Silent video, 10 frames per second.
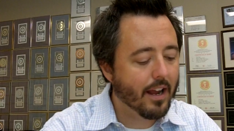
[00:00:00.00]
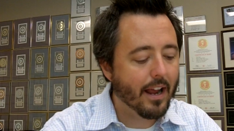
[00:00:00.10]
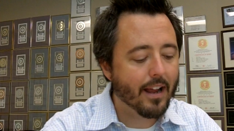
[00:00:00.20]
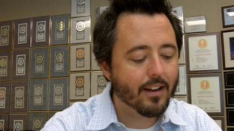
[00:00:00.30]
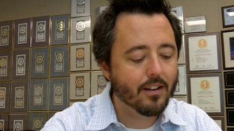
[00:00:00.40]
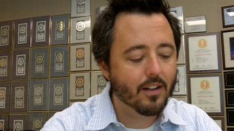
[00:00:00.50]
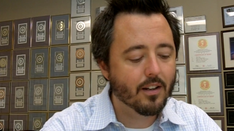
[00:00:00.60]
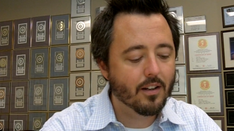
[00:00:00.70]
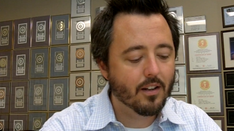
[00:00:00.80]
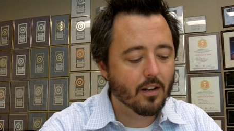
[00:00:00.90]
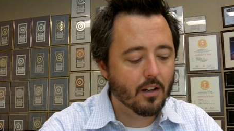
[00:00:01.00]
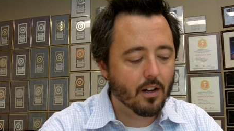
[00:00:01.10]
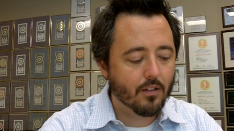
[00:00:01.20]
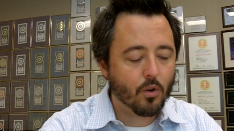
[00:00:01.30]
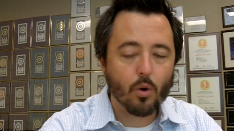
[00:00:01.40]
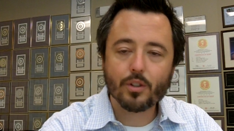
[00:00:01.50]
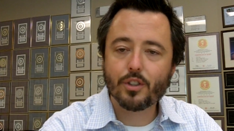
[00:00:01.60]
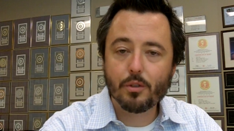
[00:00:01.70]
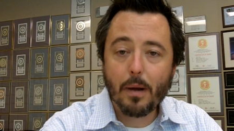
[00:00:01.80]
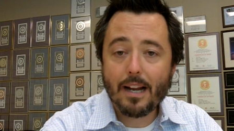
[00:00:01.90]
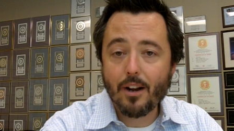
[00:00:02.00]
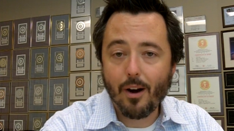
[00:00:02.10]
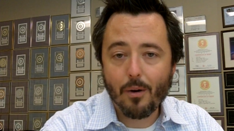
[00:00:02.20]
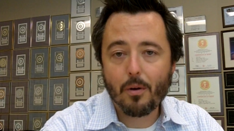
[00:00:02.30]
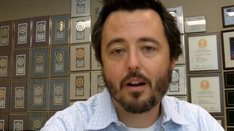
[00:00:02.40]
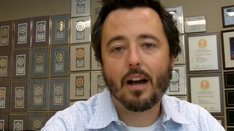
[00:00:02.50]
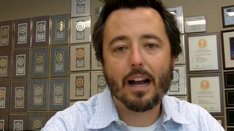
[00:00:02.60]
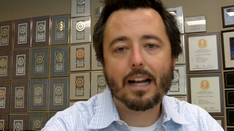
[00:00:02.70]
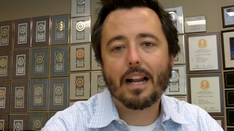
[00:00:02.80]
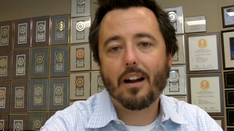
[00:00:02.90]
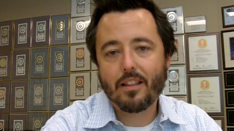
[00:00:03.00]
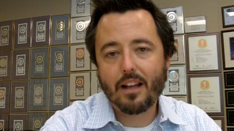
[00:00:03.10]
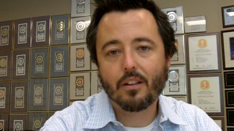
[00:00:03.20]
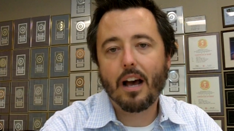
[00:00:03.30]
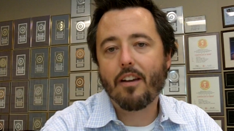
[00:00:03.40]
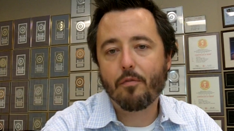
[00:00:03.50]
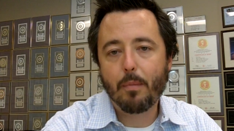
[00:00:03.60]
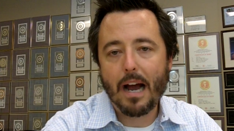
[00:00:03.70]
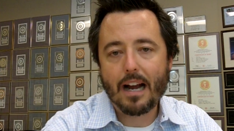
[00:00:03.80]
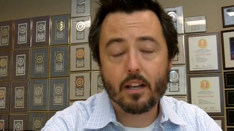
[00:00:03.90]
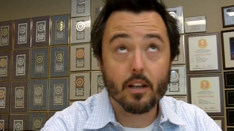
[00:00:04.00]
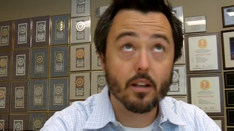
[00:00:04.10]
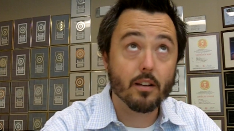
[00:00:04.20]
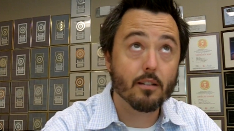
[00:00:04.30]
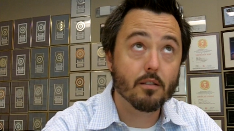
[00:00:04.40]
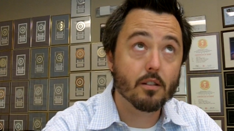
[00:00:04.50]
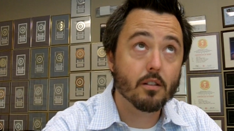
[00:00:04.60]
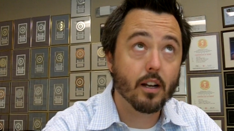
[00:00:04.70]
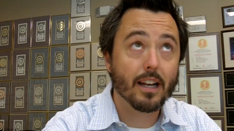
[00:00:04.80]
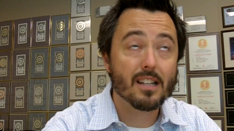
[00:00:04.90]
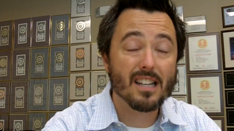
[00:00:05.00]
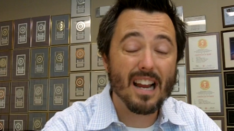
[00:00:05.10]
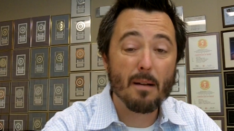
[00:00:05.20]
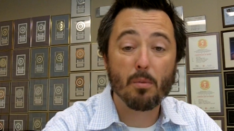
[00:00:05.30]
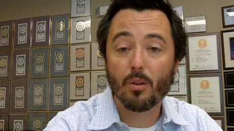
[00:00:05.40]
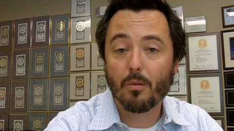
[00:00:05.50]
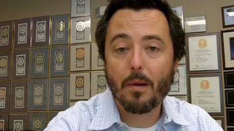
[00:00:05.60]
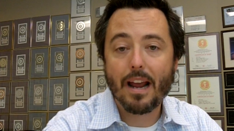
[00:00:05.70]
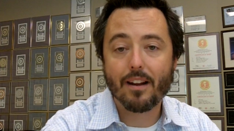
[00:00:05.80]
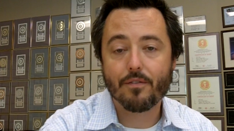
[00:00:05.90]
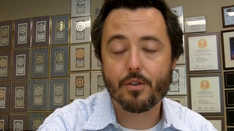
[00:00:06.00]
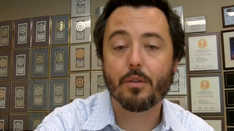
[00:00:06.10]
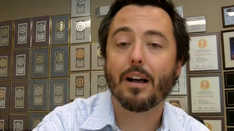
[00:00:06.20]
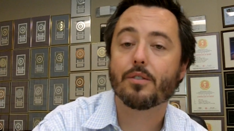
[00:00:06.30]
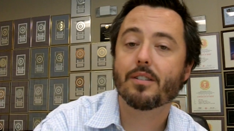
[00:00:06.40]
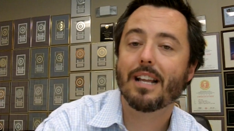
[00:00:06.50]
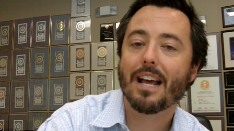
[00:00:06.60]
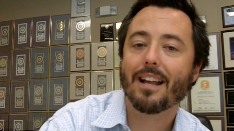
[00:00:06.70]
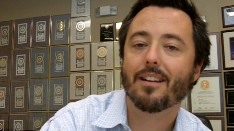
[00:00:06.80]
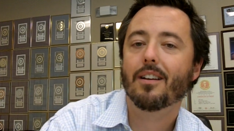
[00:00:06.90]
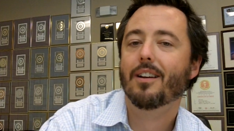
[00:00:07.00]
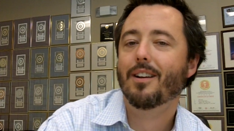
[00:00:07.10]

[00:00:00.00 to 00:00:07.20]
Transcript: And of course, as you may know, I got out of that life back in, I guess, April or May of 2010.